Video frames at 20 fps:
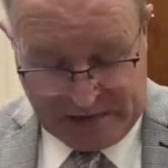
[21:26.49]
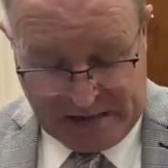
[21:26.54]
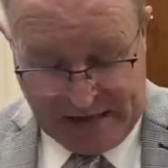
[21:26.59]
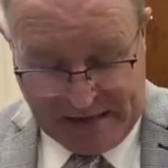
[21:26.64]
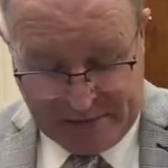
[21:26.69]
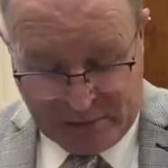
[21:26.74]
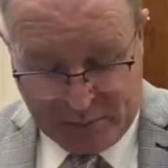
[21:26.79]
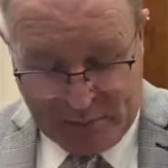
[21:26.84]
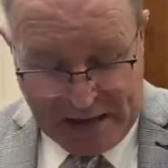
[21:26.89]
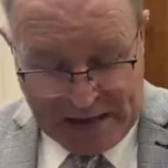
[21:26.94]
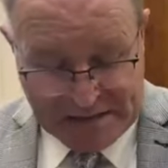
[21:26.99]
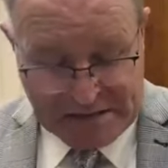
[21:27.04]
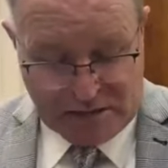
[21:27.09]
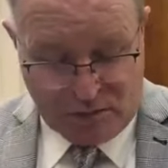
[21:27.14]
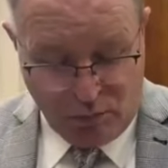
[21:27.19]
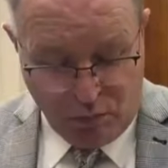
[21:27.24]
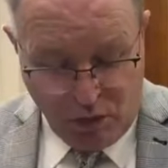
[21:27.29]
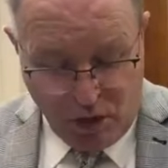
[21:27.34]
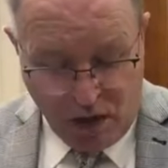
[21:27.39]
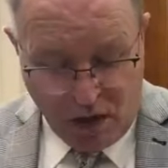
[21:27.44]
Came to pass
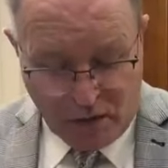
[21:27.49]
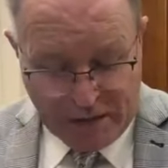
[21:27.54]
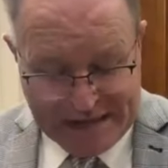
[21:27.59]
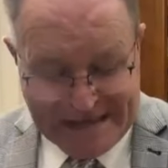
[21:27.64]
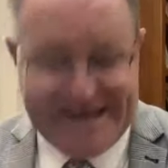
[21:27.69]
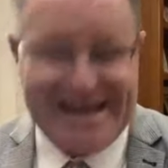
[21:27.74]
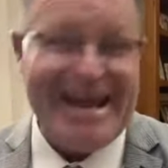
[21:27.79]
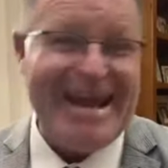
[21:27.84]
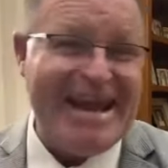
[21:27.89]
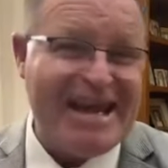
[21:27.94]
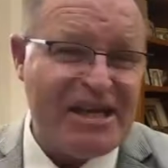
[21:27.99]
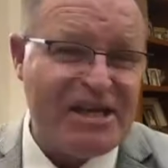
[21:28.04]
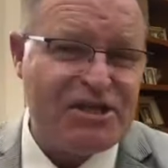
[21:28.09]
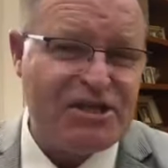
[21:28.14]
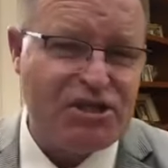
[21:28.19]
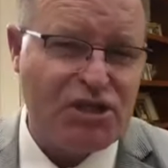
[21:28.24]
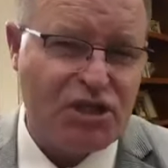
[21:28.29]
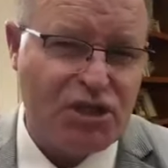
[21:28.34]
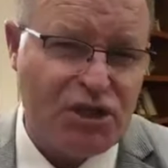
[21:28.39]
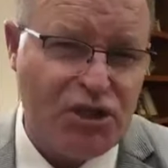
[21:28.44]
that while he
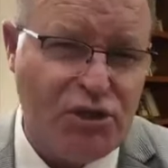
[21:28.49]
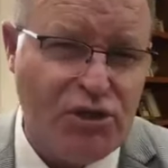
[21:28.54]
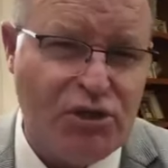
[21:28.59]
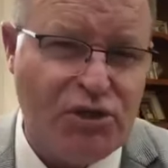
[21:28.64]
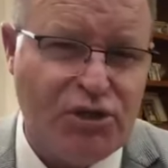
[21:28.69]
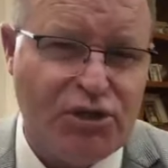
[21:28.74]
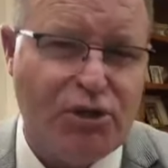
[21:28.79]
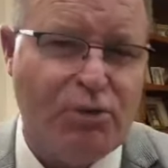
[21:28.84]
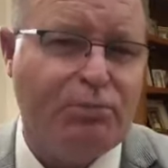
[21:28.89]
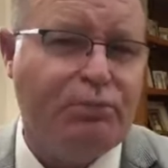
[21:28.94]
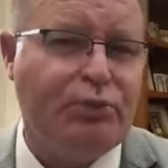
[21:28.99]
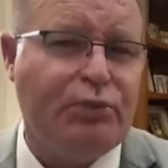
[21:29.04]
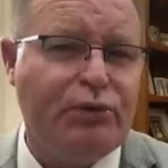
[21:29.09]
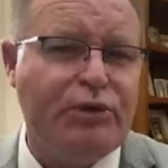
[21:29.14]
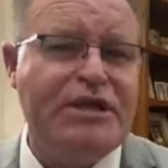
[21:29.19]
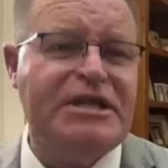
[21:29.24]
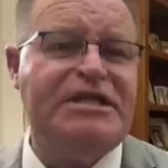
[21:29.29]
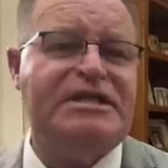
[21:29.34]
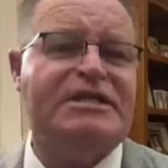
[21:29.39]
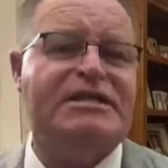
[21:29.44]
executed the
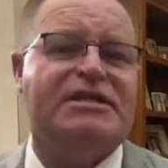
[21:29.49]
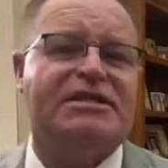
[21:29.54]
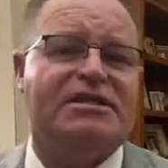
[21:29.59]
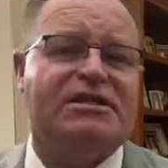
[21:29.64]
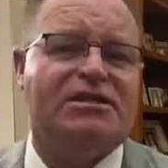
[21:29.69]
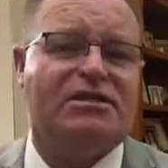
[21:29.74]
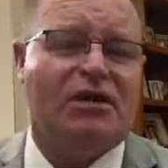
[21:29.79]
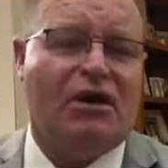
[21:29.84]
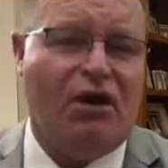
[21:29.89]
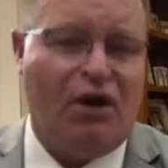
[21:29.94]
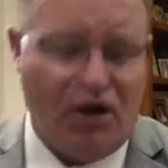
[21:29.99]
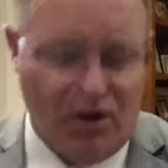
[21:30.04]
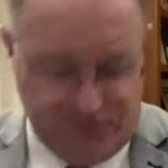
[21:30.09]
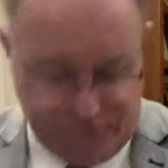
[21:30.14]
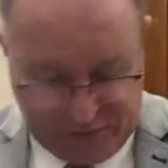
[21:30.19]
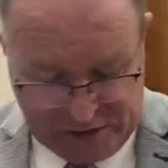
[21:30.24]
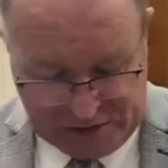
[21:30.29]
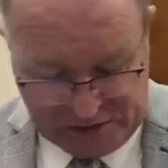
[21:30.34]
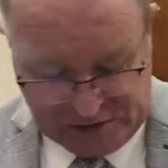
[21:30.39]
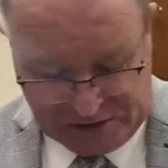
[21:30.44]
priest's
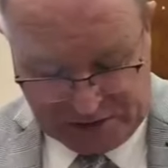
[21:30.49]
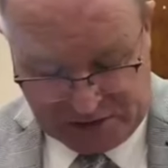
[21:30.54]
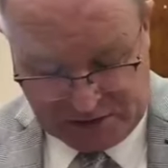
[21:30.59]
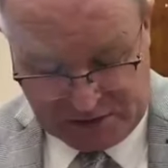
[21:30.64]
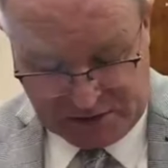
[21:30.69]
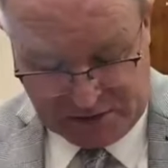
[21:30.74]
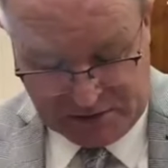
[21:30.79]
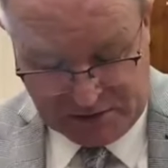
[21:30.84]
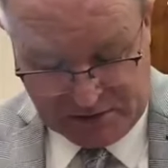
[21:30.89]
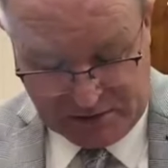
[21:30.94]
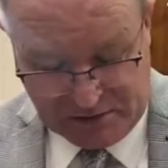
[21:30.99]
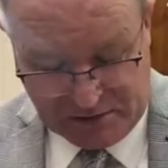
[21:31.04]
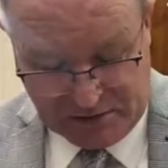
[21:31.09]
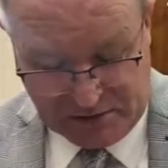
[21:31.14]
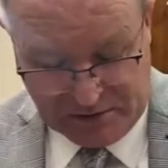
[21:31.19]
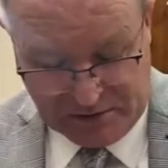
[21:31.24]
office,